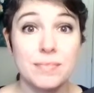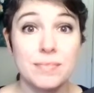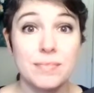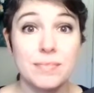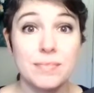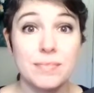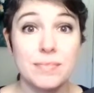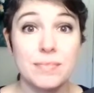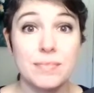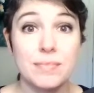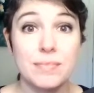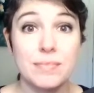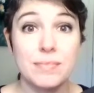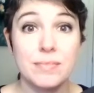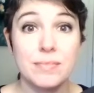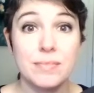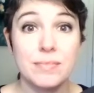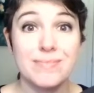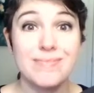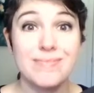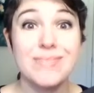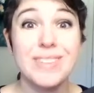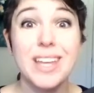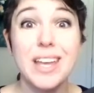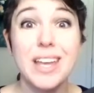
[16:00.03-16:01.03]

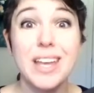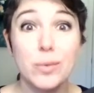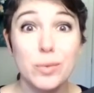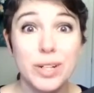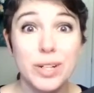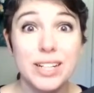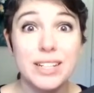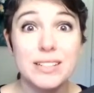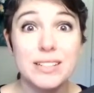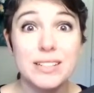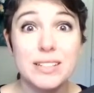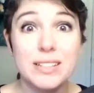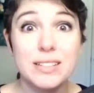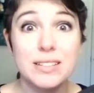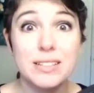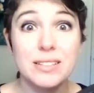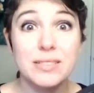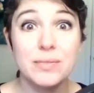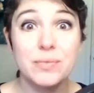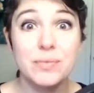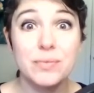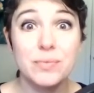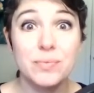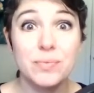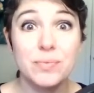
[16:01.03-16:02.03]

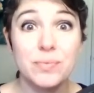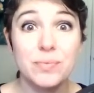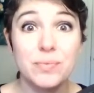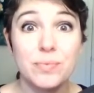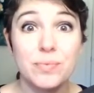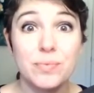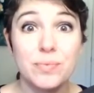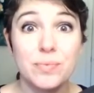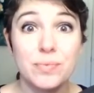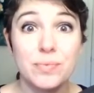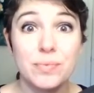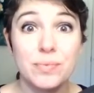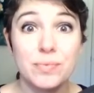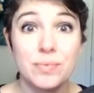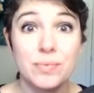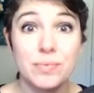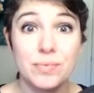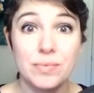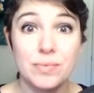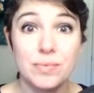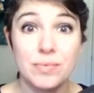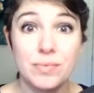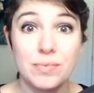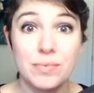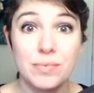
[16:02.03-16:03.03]

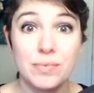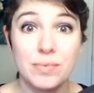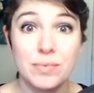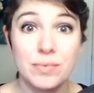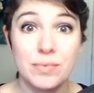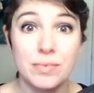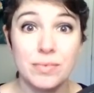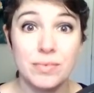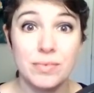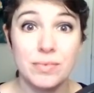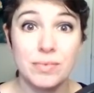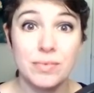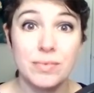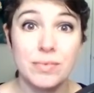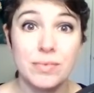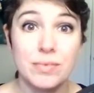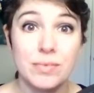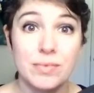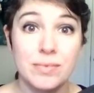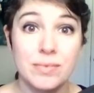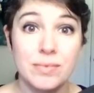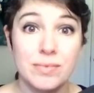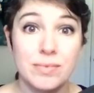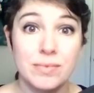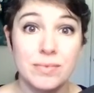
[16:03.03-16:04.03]

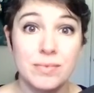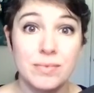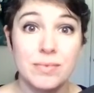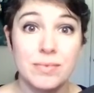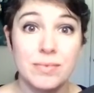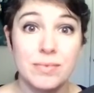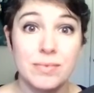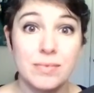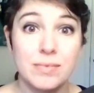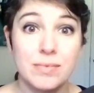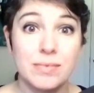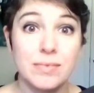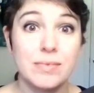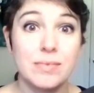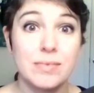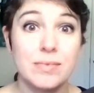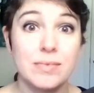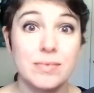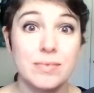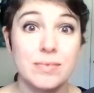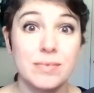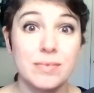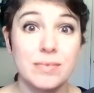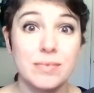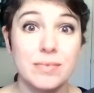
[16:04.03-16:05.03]

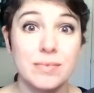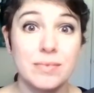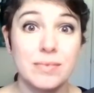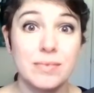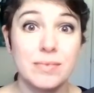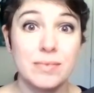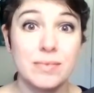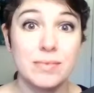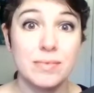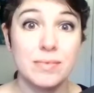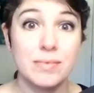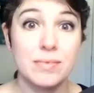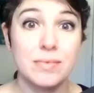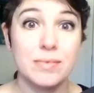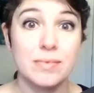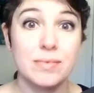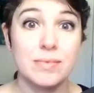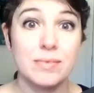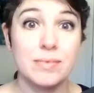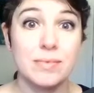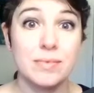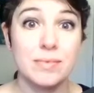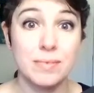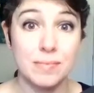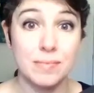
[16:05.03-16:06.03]

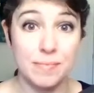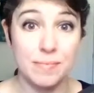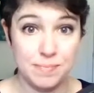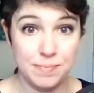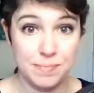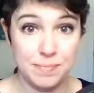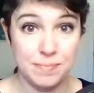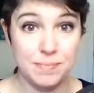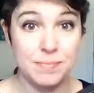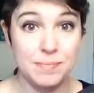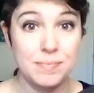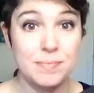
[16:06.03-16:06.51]
The person shown says nothing.